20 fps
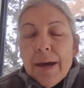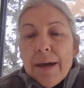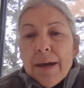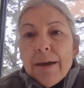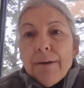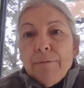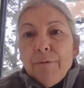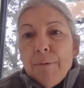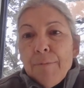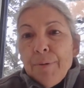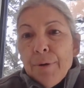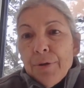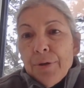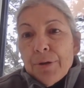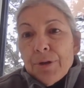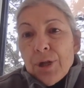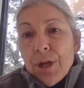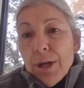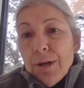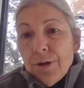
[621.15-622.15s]
if we put
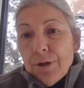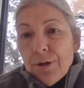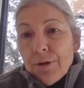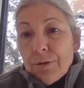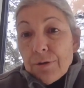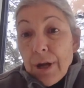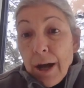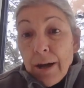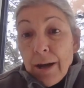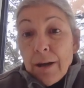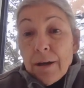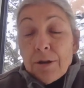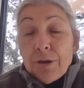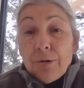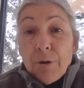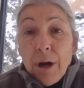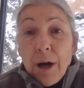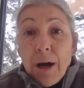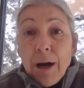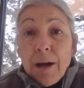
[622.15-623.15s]
change their diet to
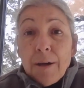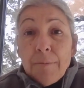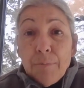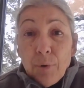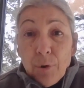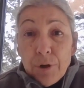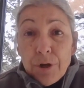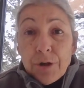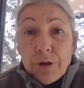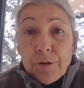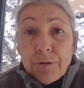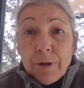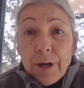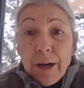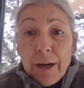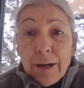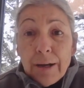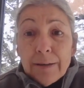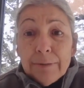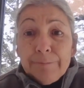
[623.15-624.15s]
a high moisture
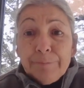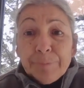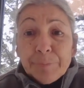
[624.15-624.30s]
diet